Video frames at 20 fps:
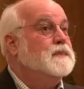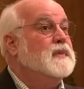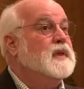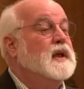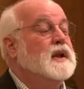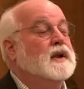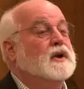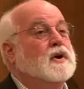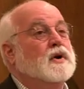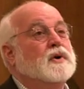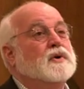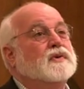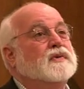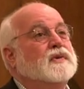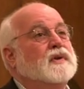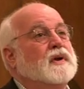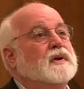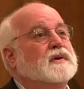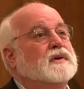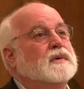It
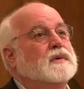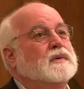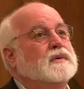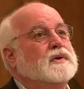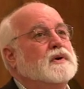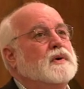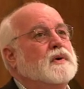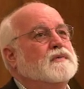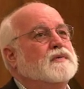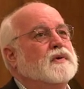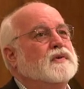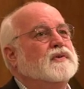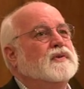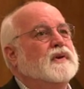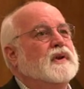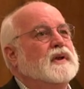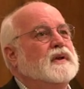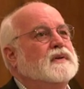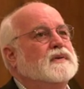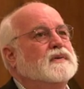occurs to
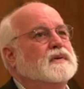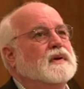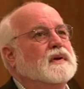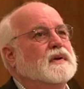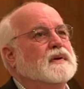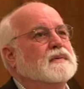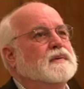universities